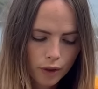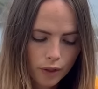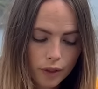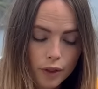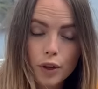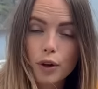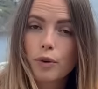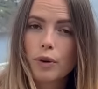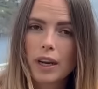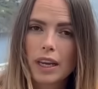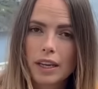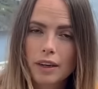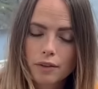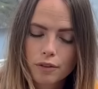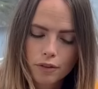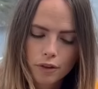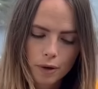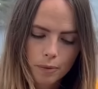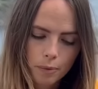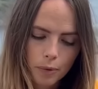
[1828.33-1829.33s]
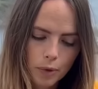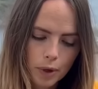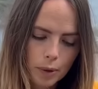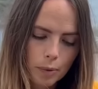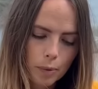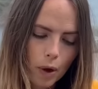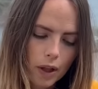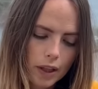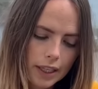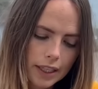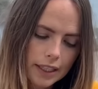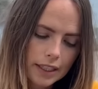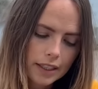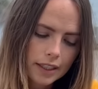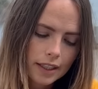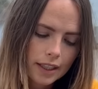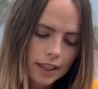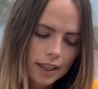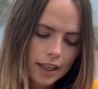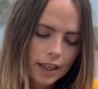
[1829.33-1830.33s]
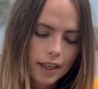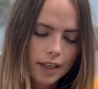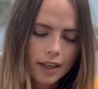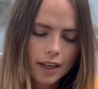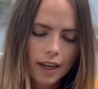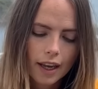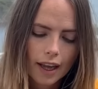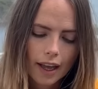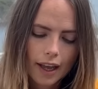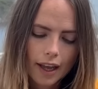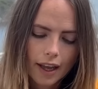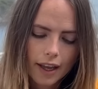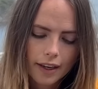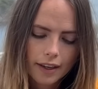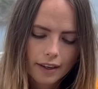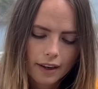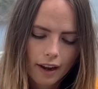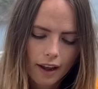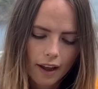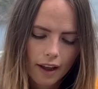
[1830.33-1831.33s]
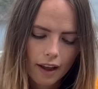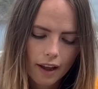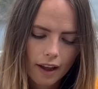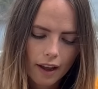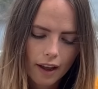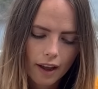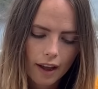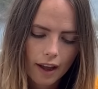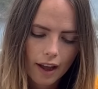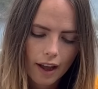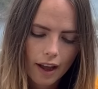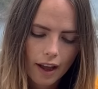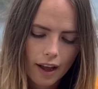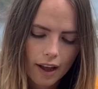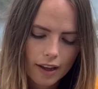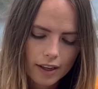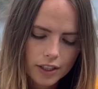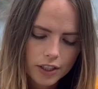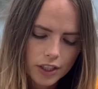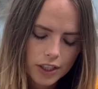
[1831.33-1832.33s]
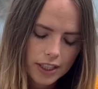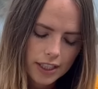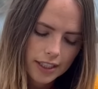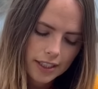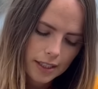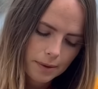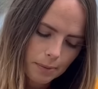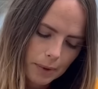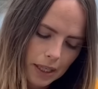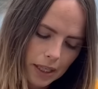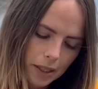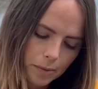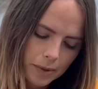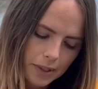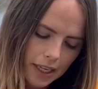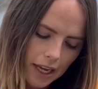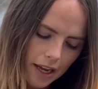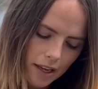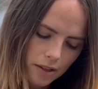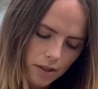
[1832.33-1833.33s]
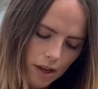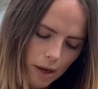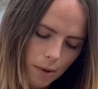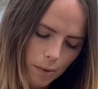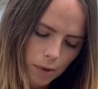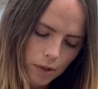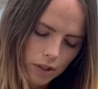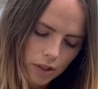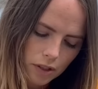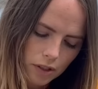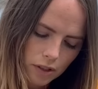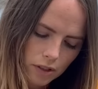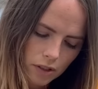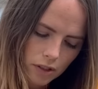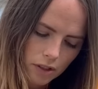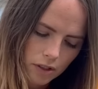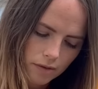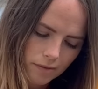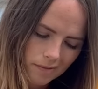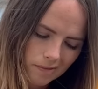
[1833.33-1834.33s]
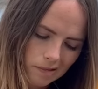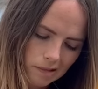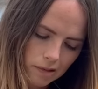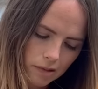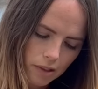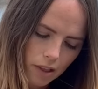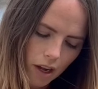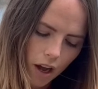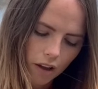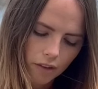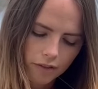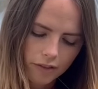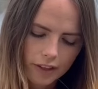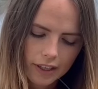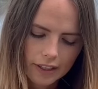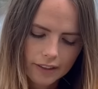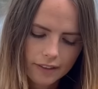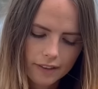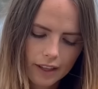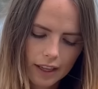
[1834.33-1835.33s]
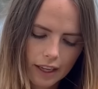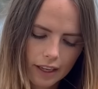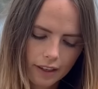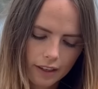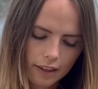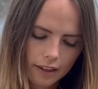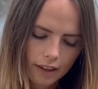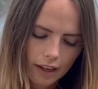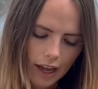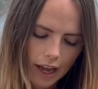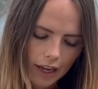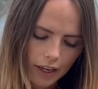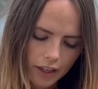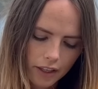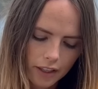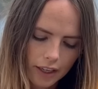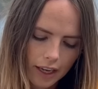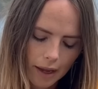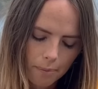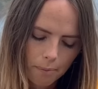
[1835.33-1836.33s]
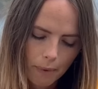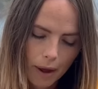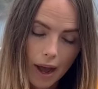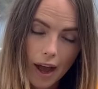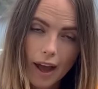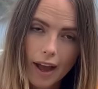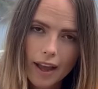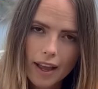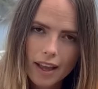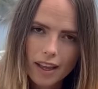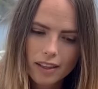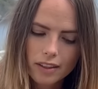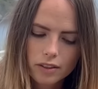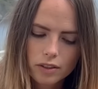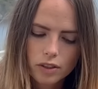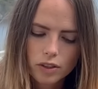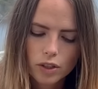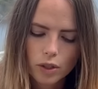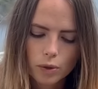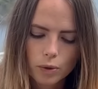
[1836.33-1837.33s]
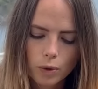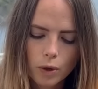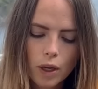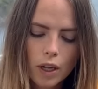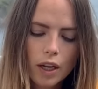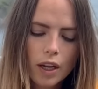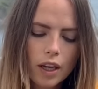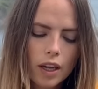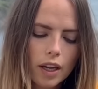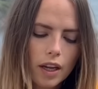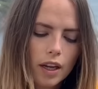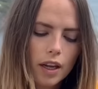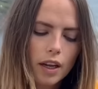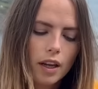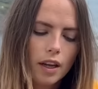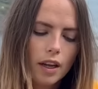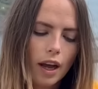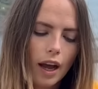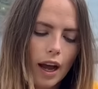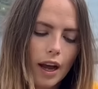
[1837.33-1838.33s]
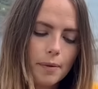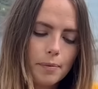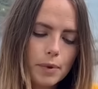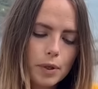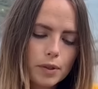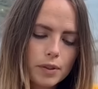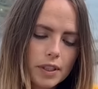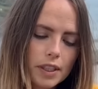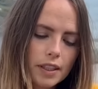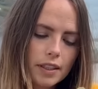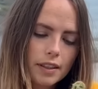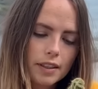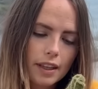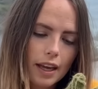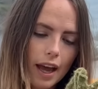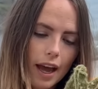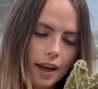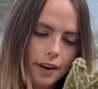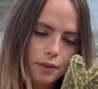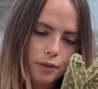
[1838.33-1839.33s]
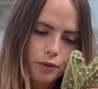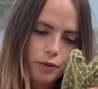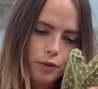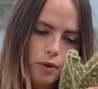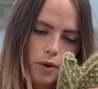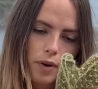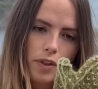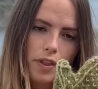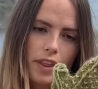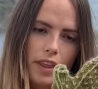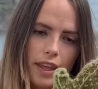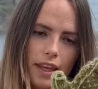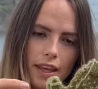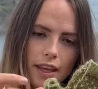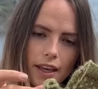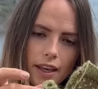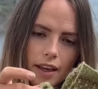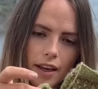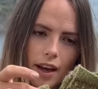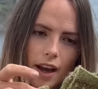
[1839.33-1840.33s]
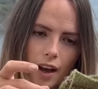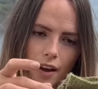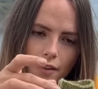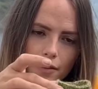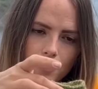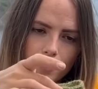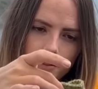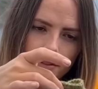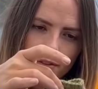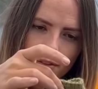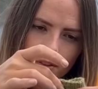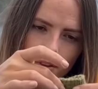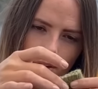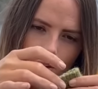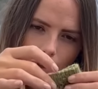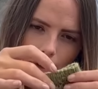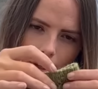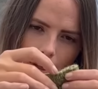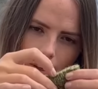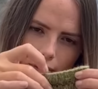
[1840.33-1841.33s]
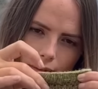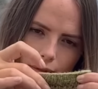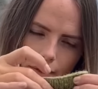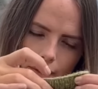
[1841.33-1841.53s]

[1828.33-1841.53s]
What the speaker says: the green from Marie Wallen, and she's a medium size. I wasn't confident that I could get by, so I'm using that for the cuff or the